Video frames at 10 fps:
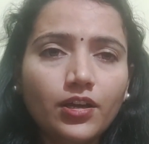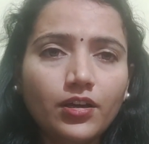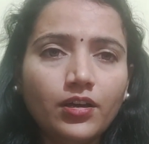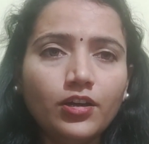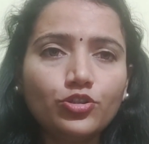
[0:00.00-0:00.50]

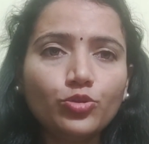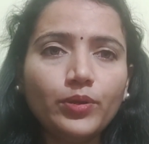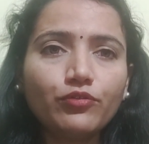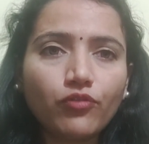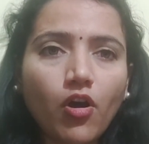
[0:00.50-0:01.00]
to
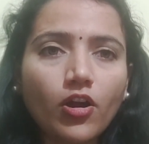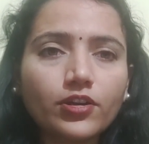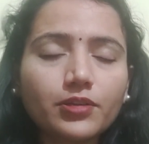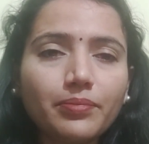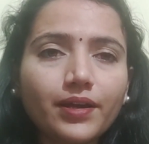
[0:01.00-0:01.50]
be
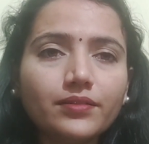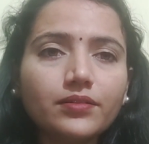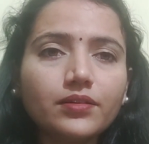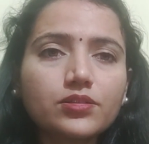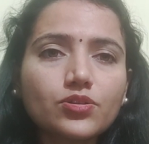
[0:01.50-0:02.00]
fought by the